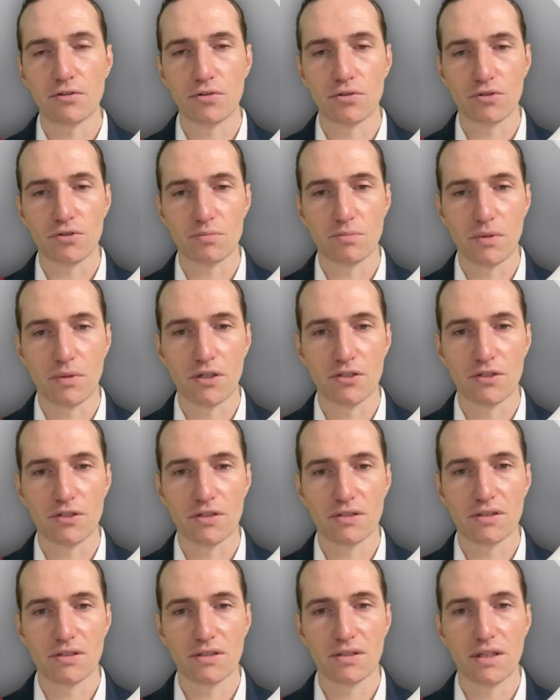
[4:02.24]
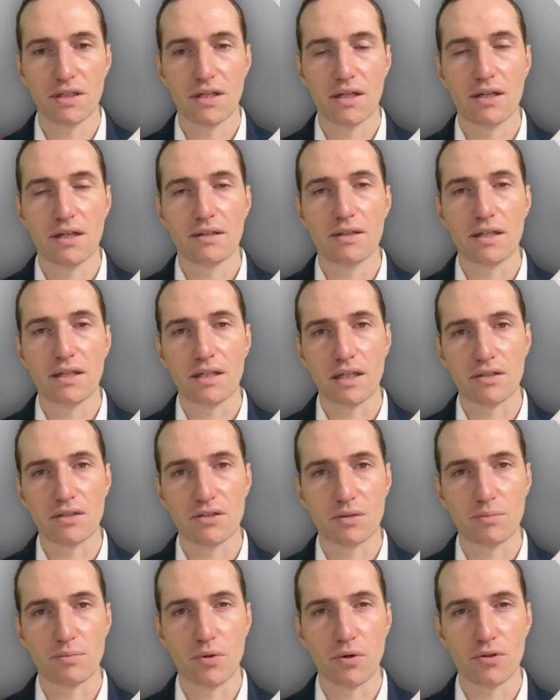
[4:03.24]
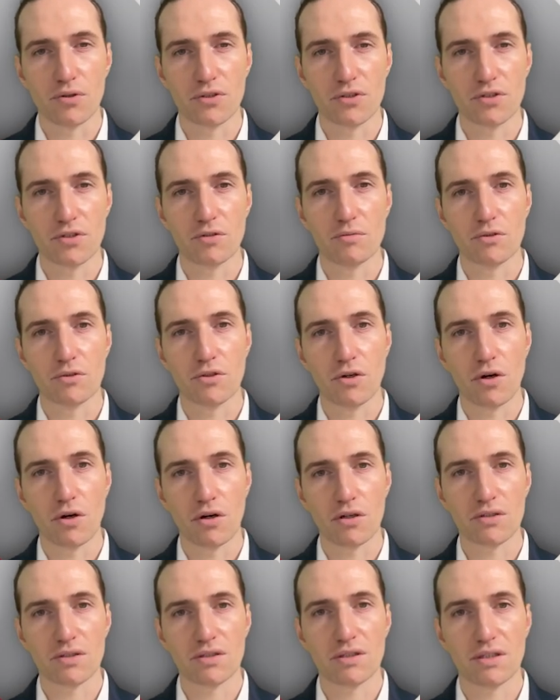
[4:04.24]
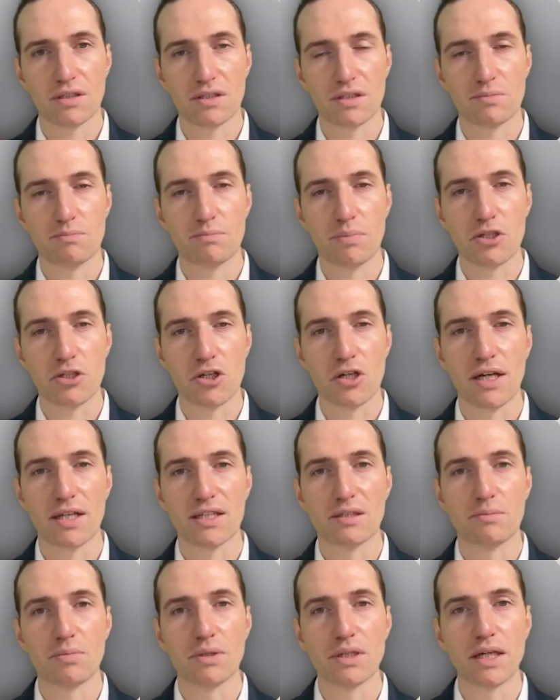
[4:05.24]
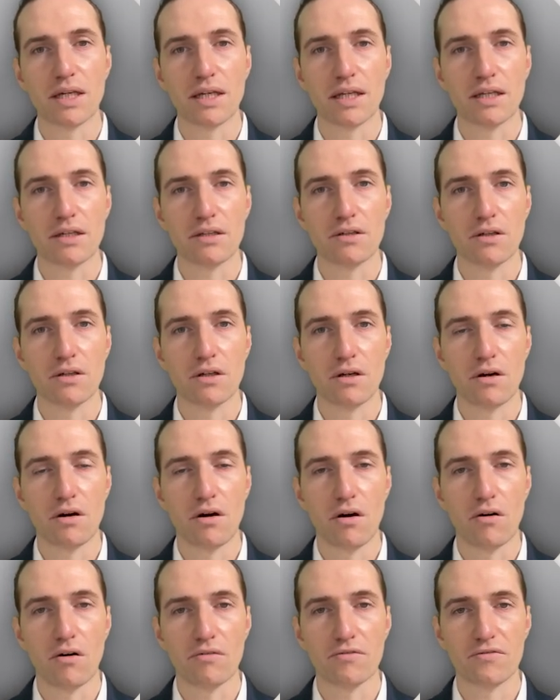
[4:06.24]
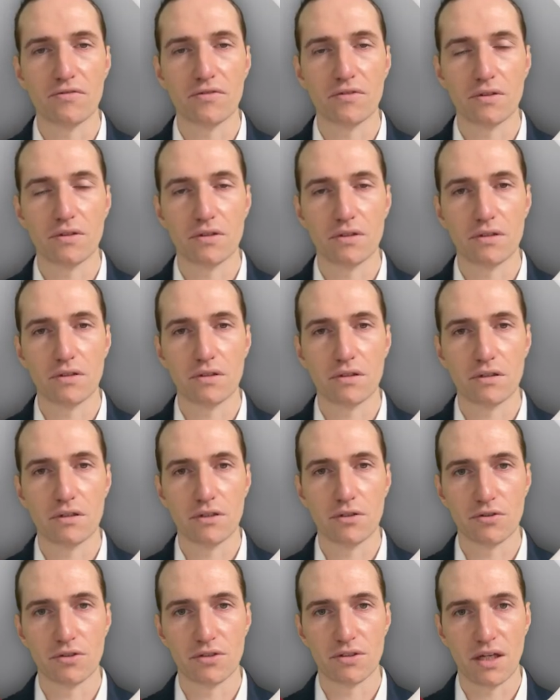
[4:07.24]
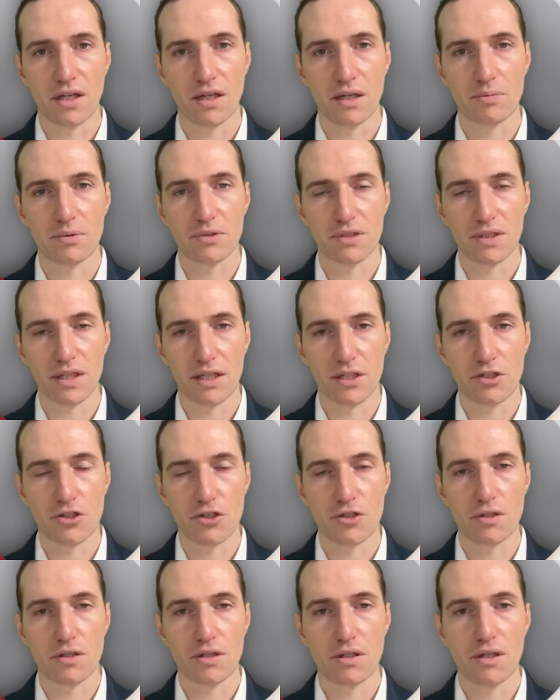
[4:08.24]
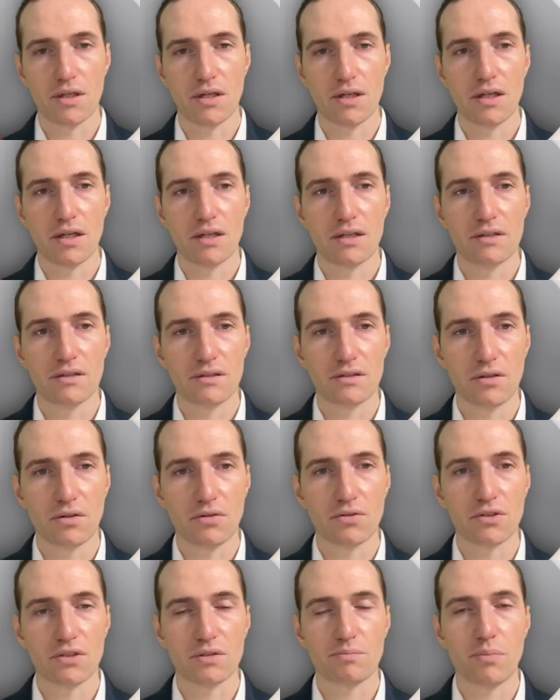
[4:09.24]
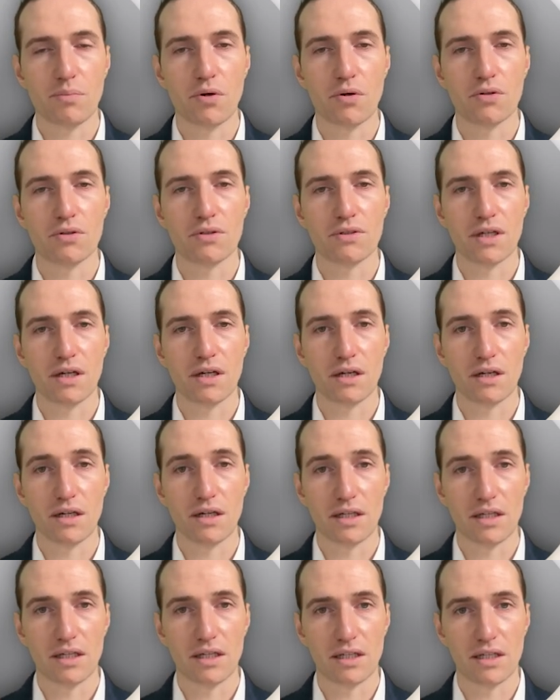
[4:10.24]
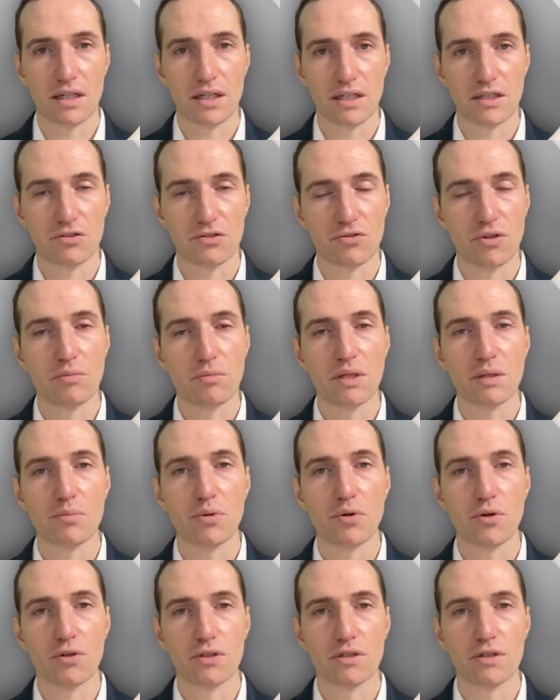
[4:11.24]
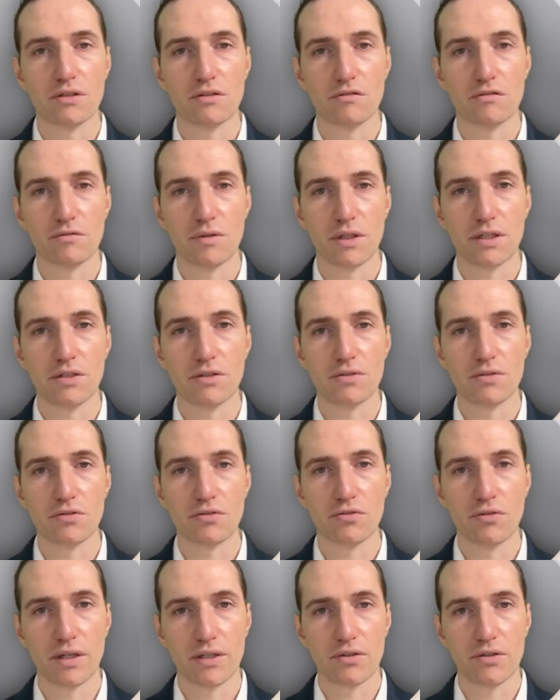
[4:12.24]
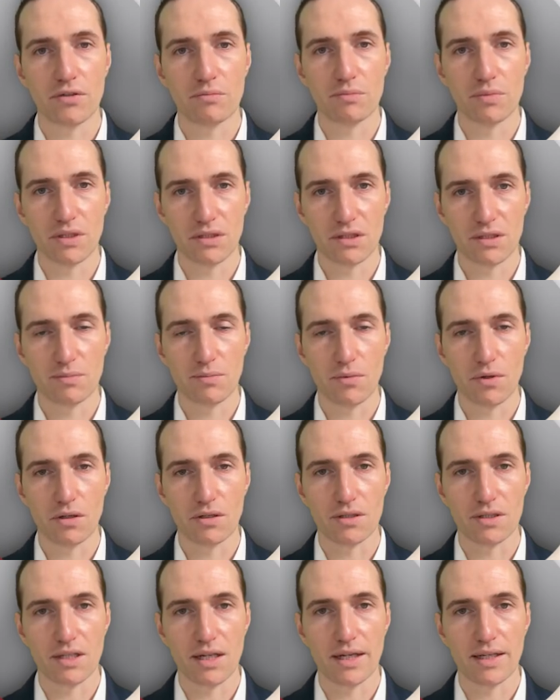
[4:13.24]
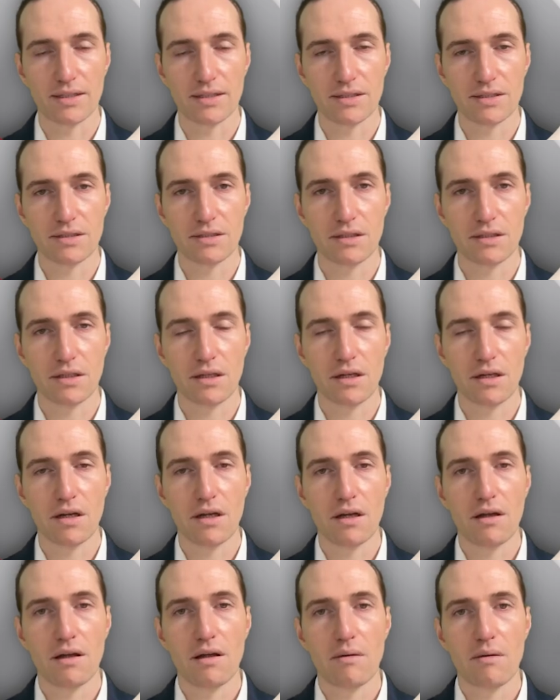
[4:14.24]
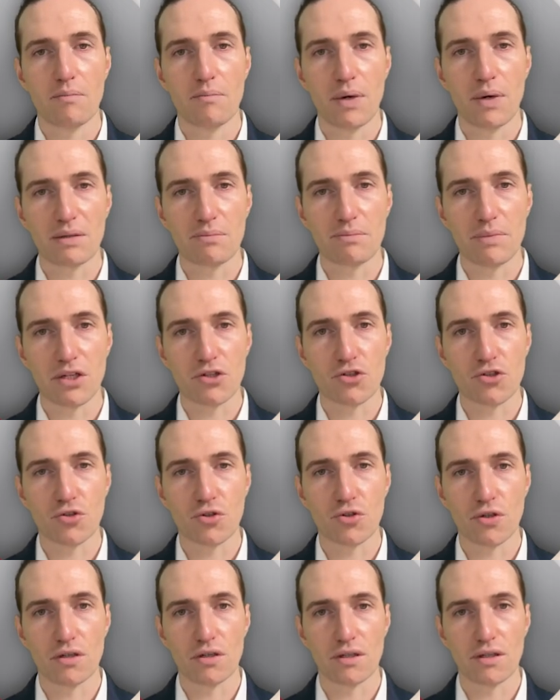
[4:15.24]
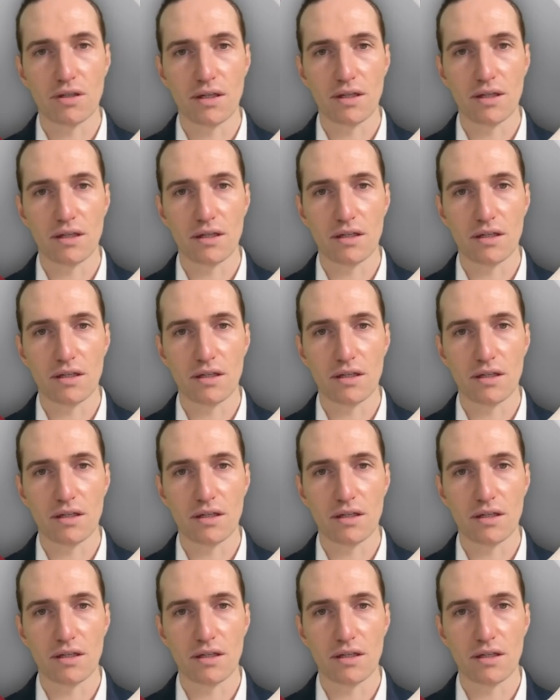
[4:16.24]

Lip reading: your gross margins that can support your costs, especially at the beginning of your startup stage. Those points are extremely important when you create your business model slides, but make sure